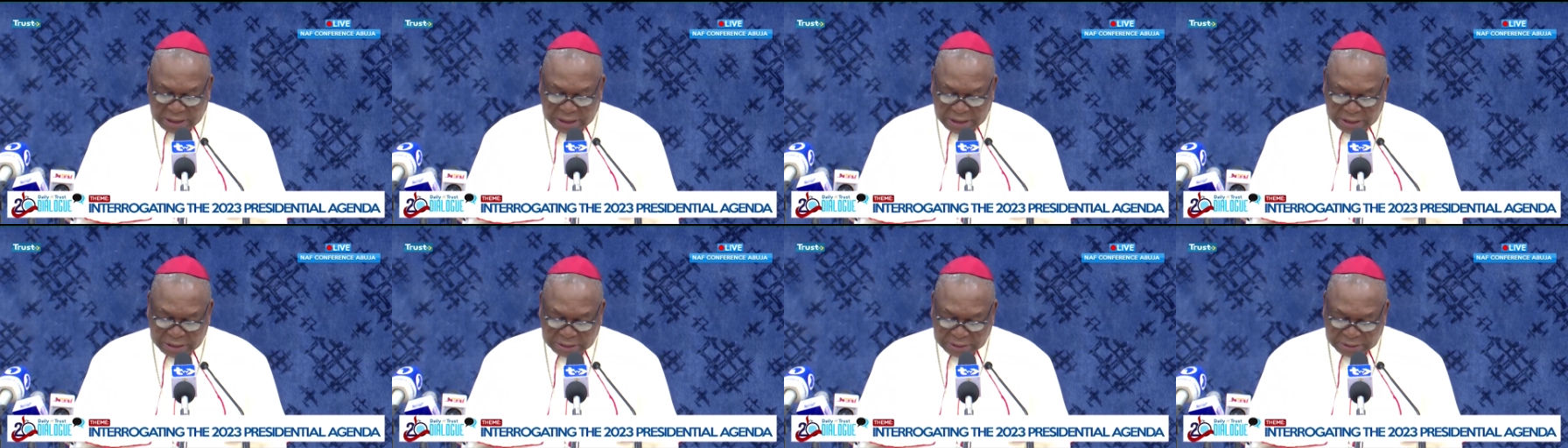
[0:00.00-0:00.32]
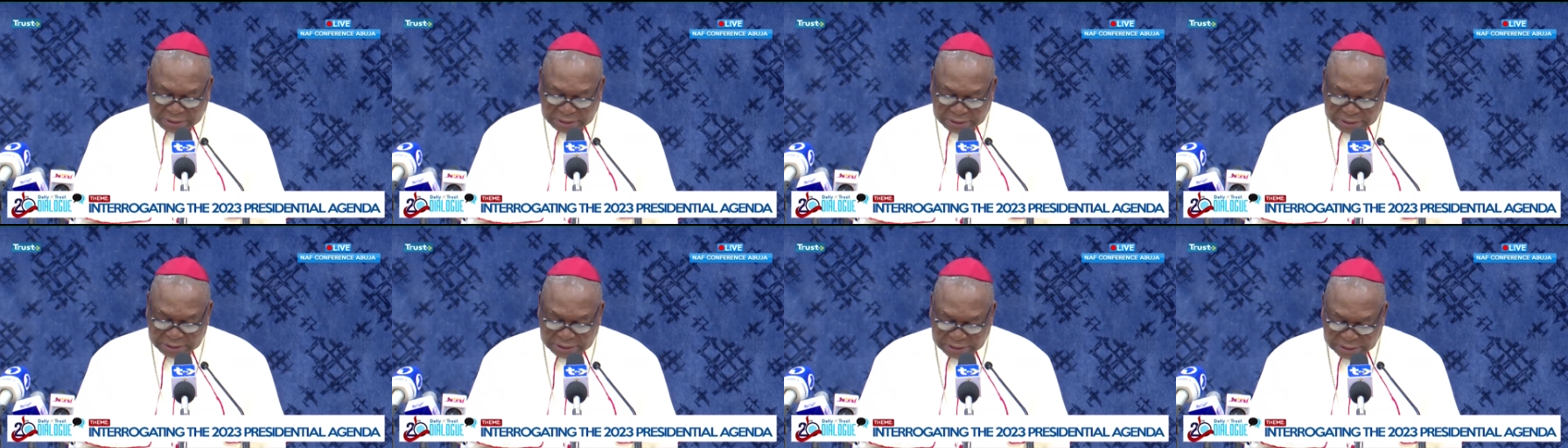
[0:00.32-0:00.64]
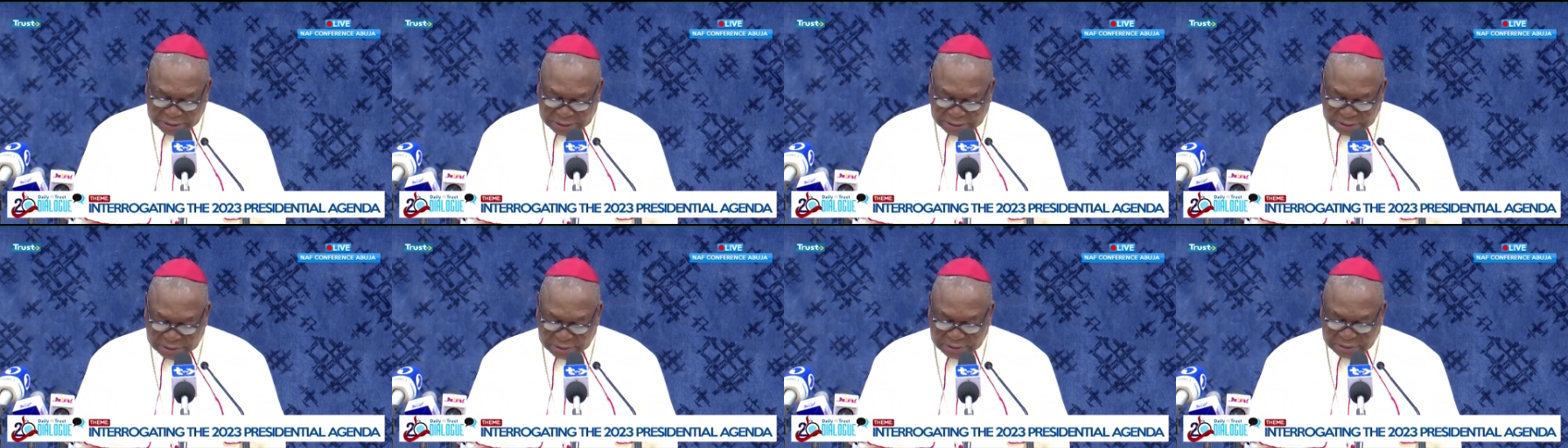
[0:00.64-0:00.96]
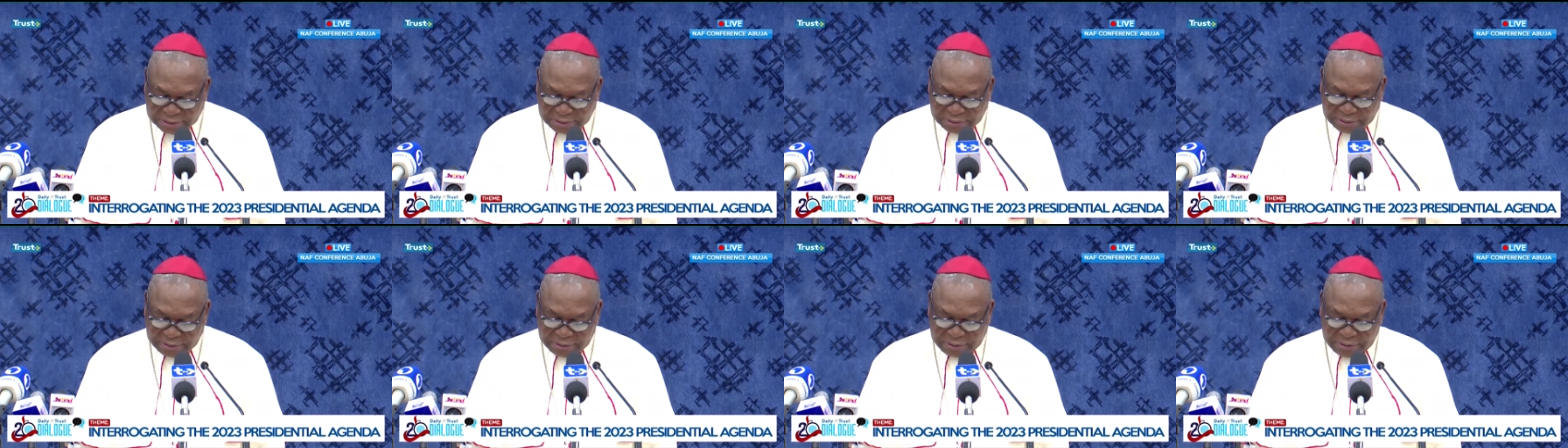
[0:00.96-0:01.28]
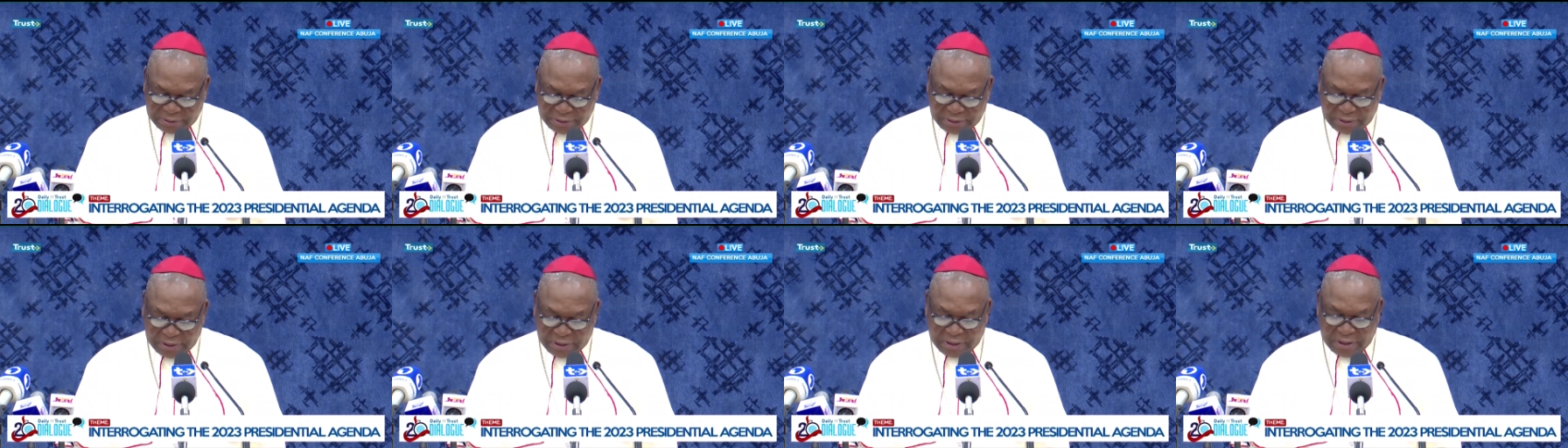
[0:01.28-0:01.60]
a new group of
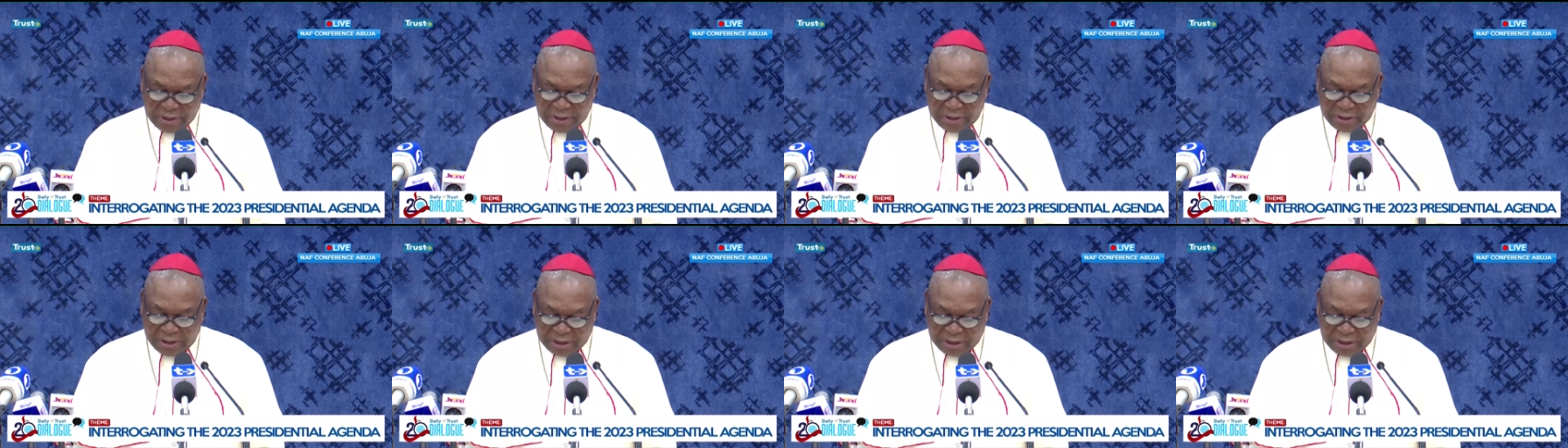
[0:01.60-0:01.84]
concerned